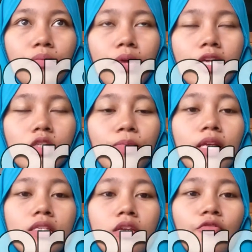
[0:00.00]

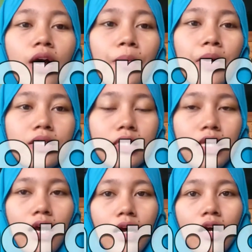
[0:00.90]
Expressive
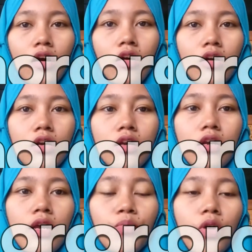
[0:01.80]
aphasia or
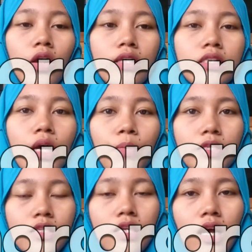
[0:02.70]
Broca's
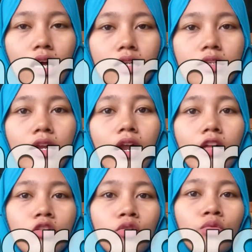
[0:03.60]
aphasia. There
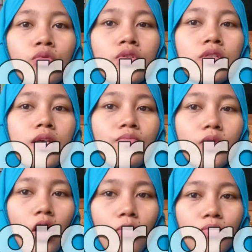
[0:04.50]
are two,
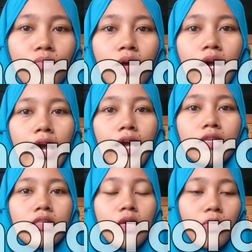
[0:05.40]
symptom
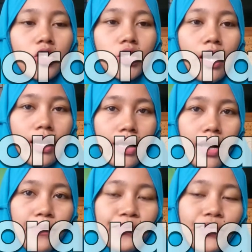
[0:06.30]
and damage area.
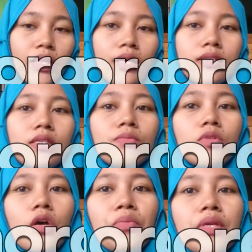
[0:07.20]

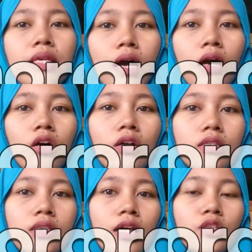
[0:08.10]
Symptom here
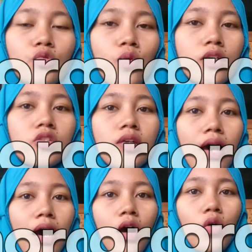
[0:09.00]
contain words
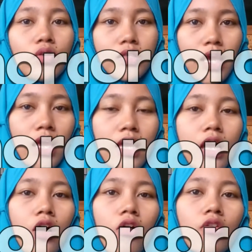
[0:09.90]
are okay
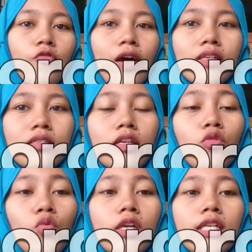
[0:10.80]
or
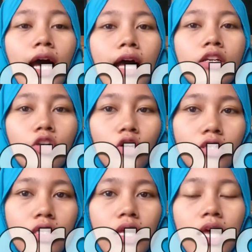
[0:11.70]
function words are not.
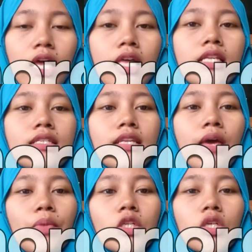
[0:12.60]
In
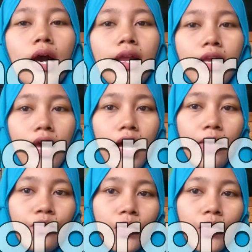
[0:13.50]
damage area,